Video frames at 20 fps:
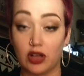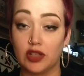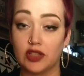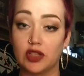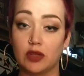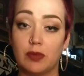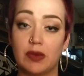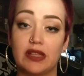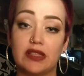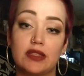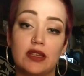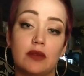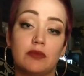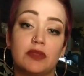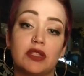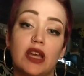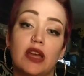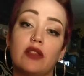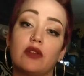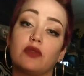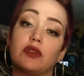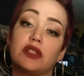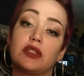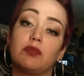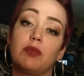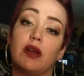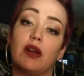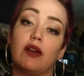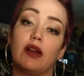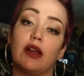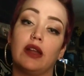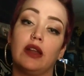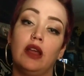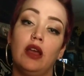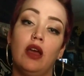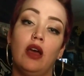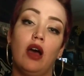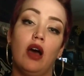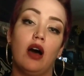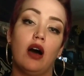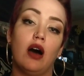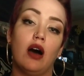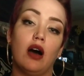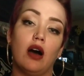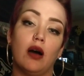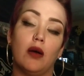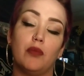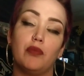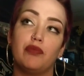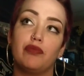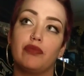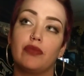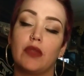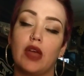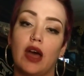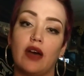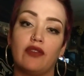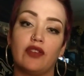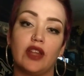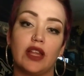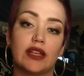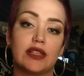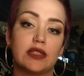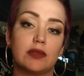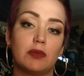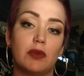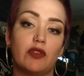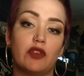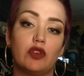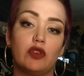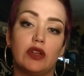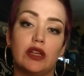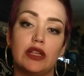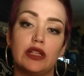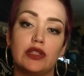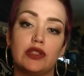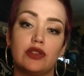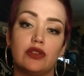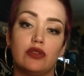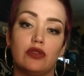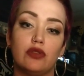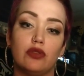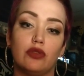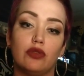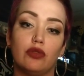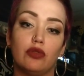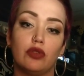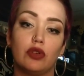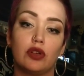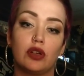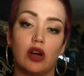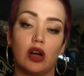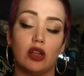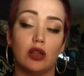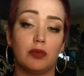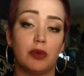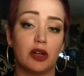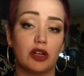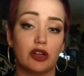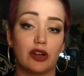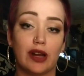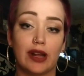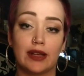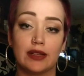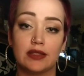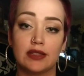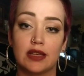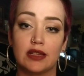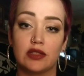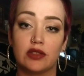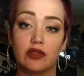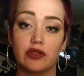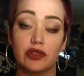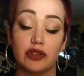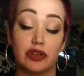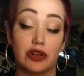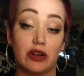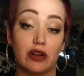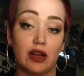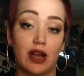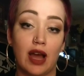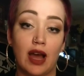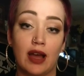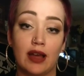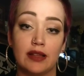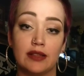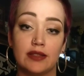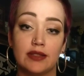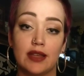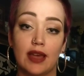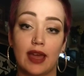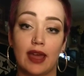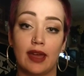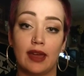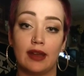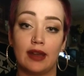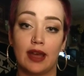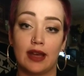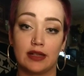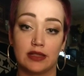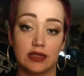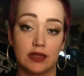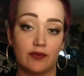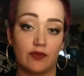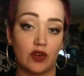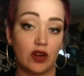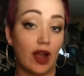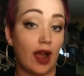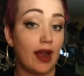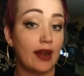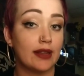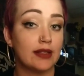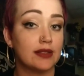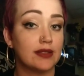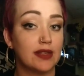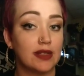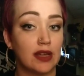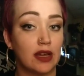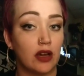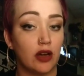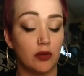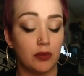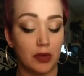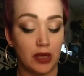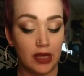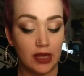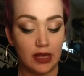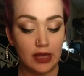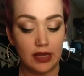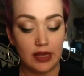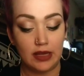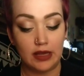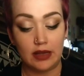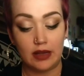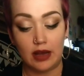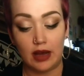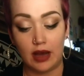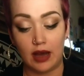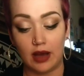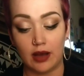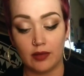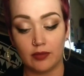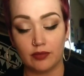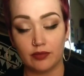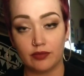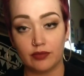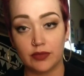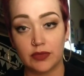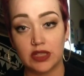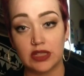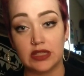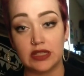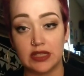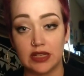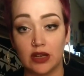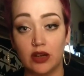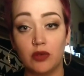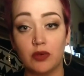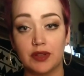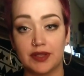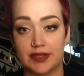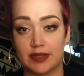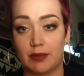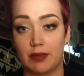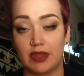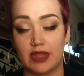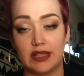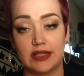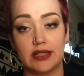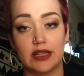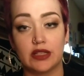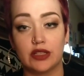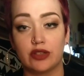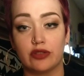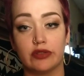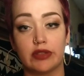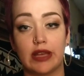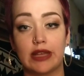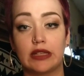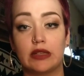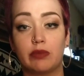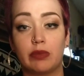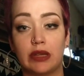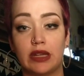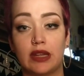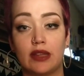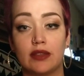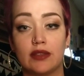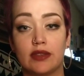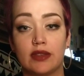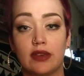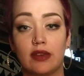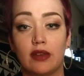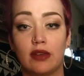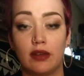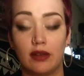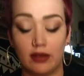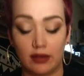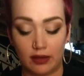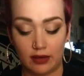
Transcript: also means come together with spirit. I feel like some of you need to call upon your ancestors or your guides and ask them for guidance and help to deal with some of these issues like dependency.